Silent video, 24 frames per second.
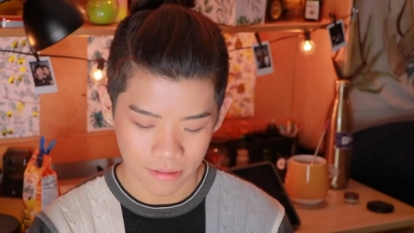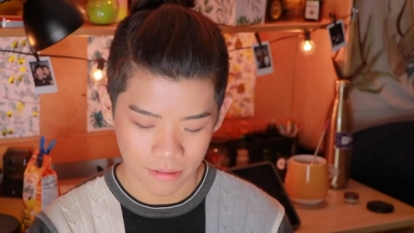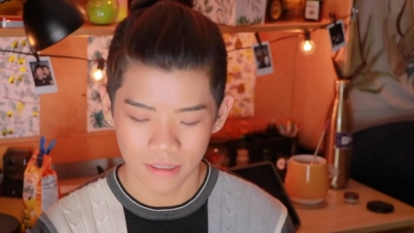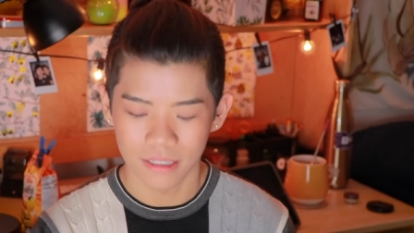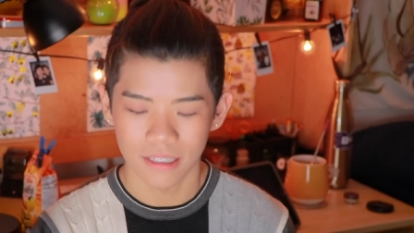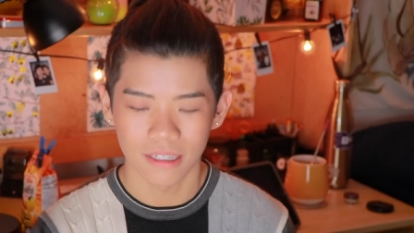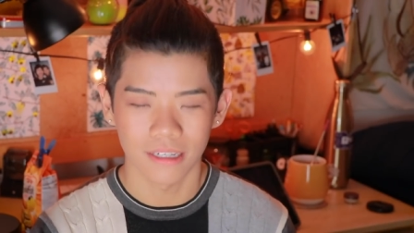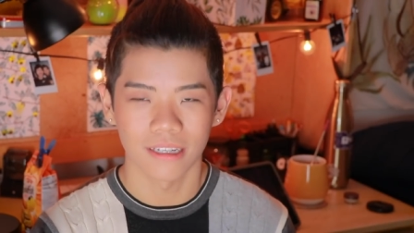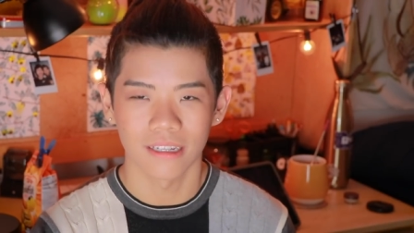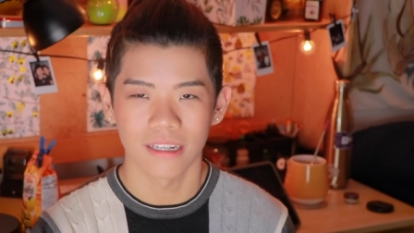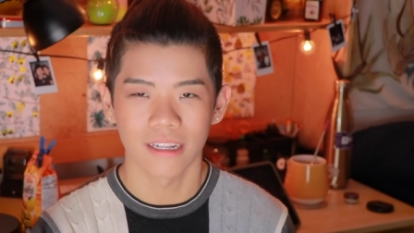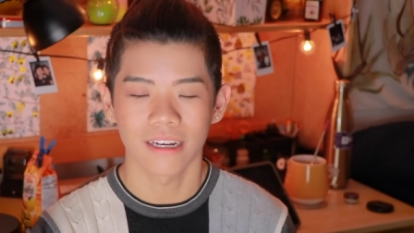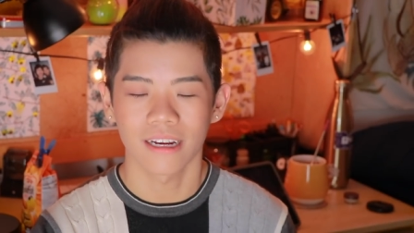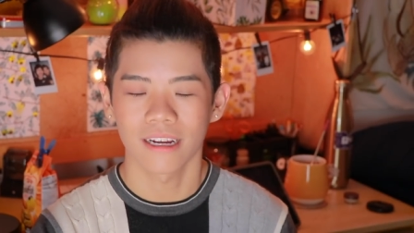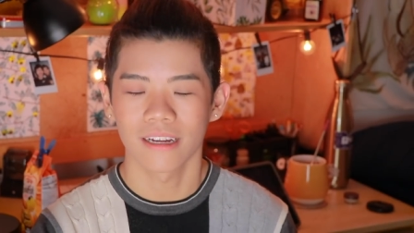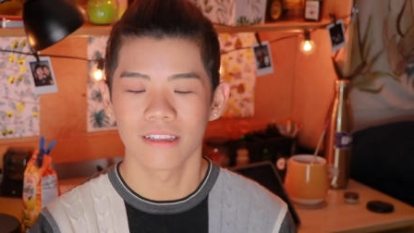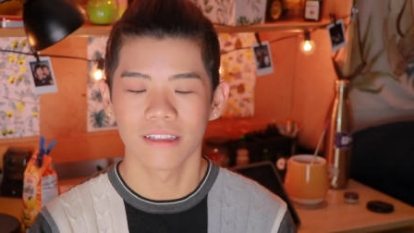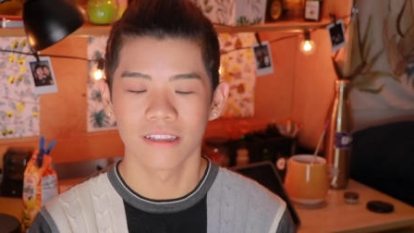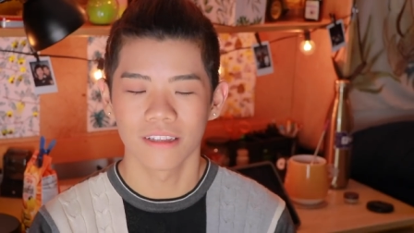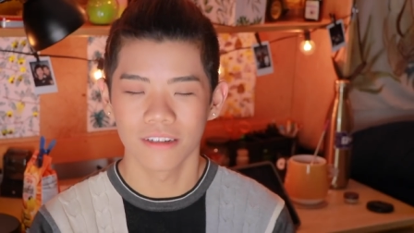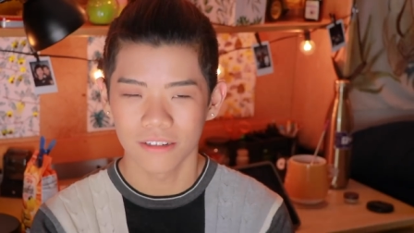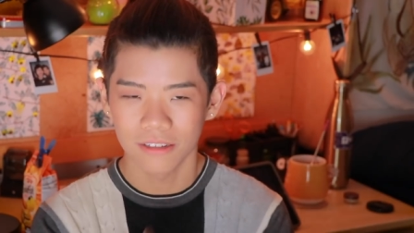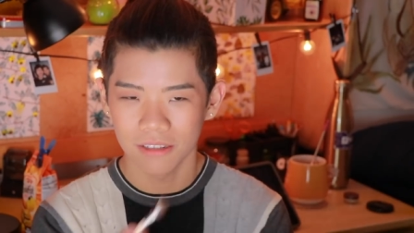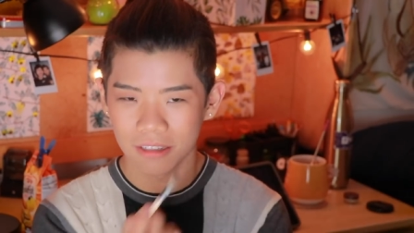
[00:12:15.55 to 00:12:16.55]
Once again, like I
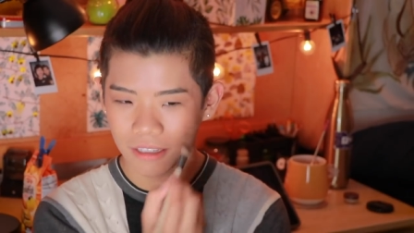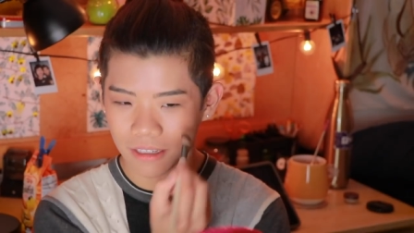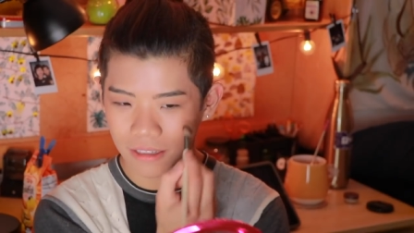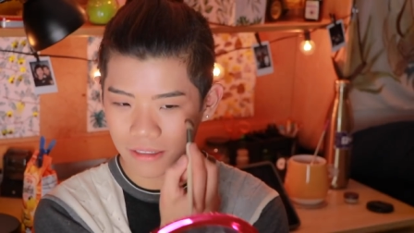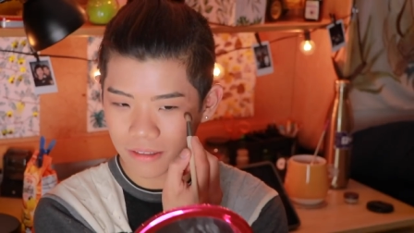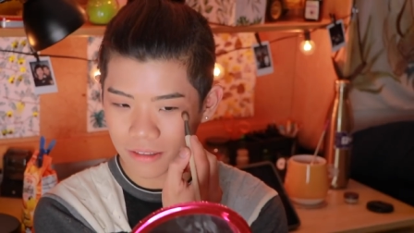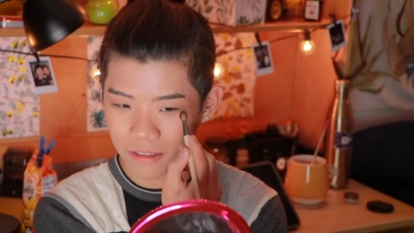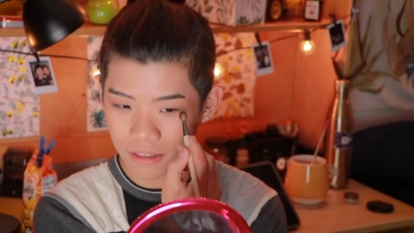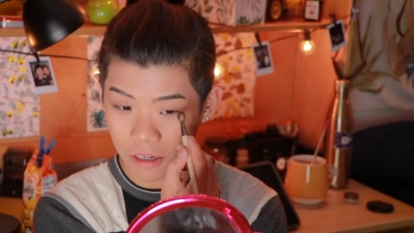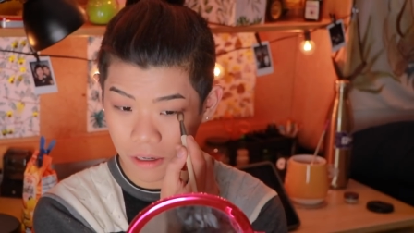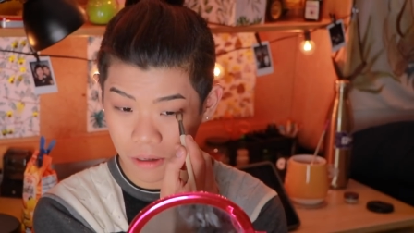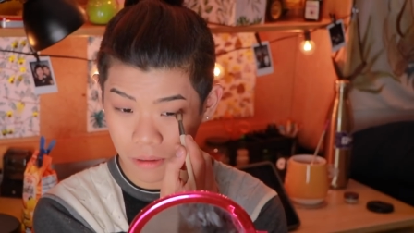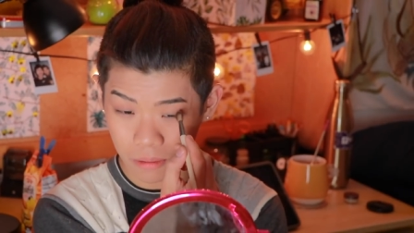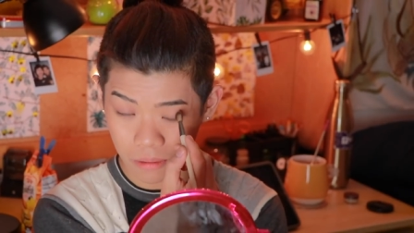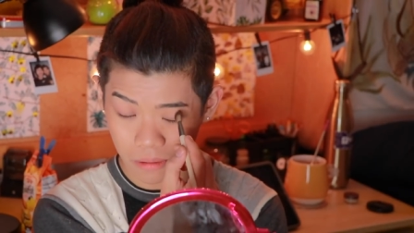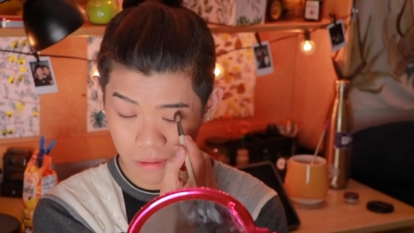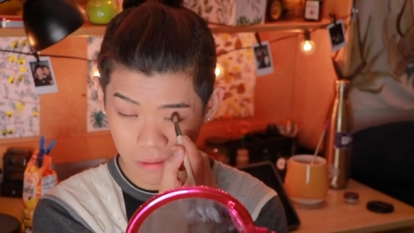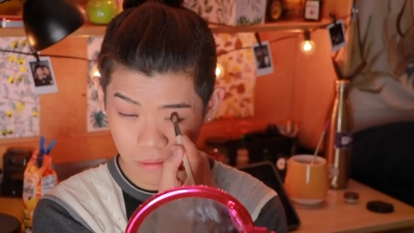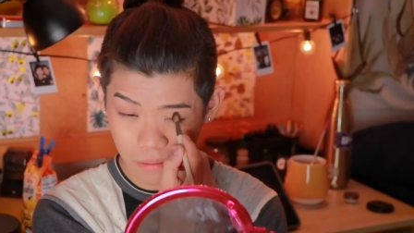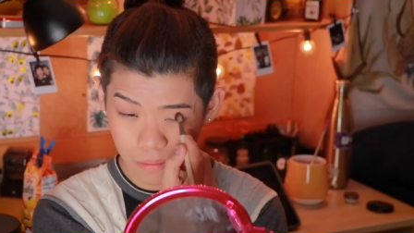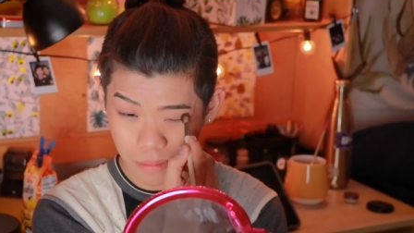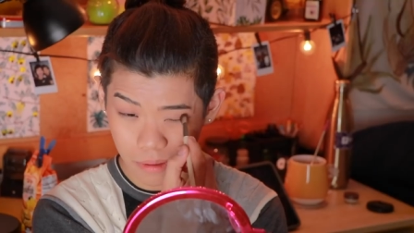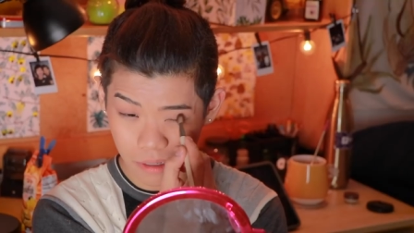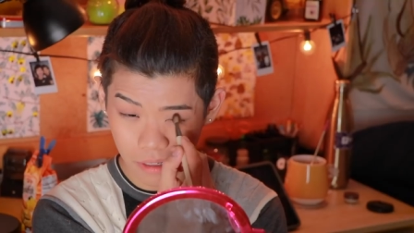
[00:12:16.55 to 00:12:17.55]
literally don't
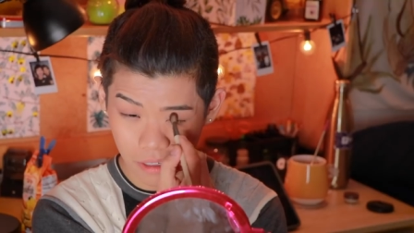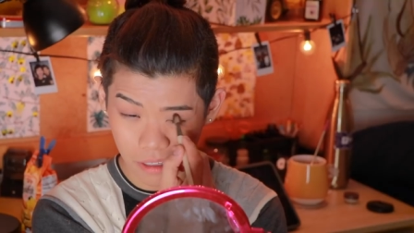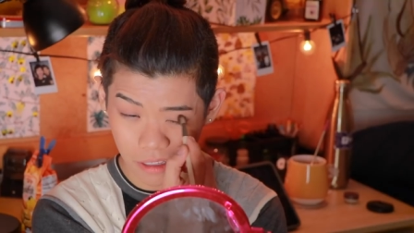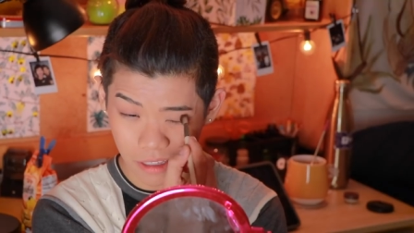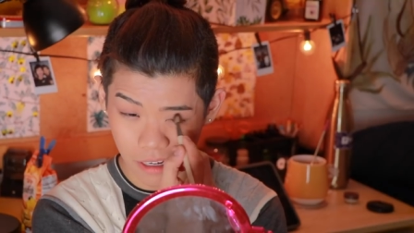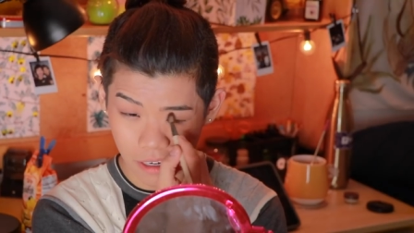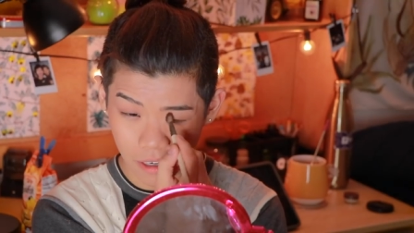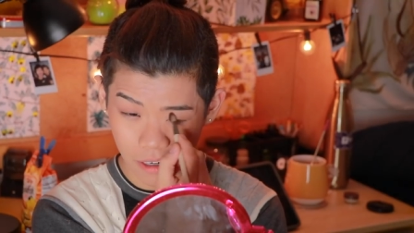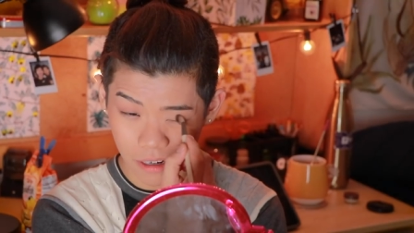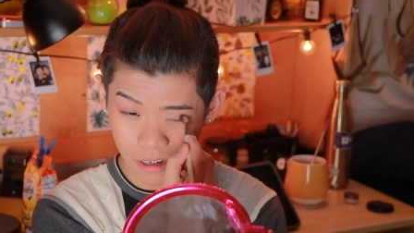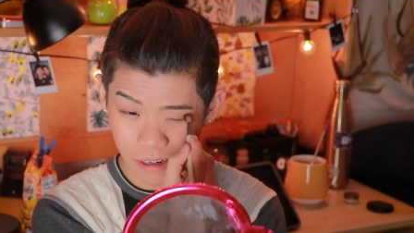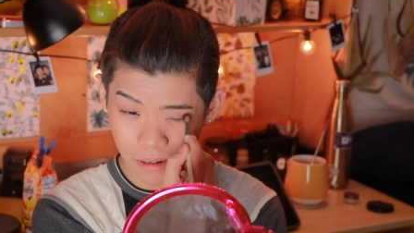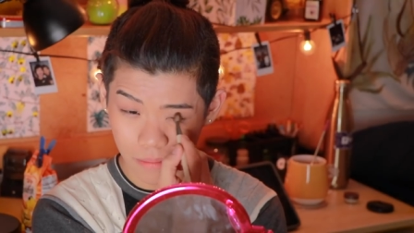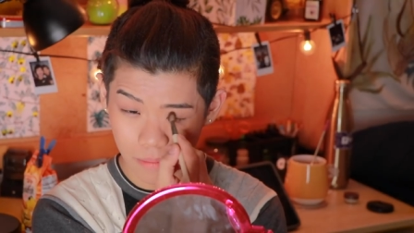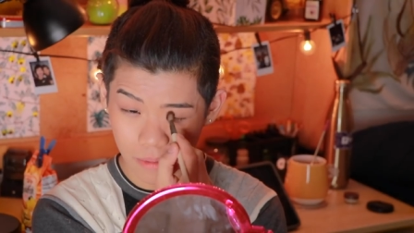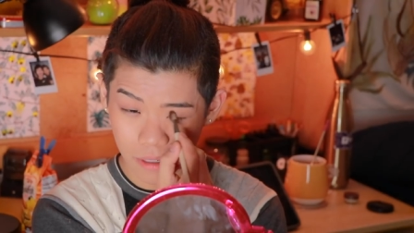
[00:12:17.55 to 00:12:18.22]
put a lot on